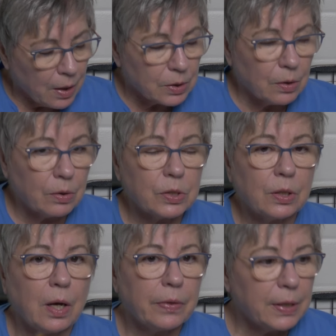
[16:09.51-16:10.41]
So those
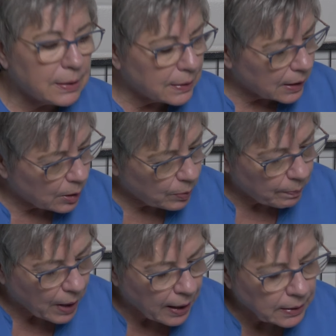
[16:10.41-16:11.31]
are all things to keep
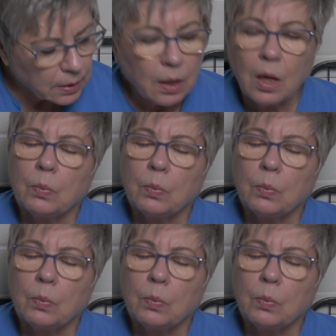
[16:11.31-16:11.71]
in mind.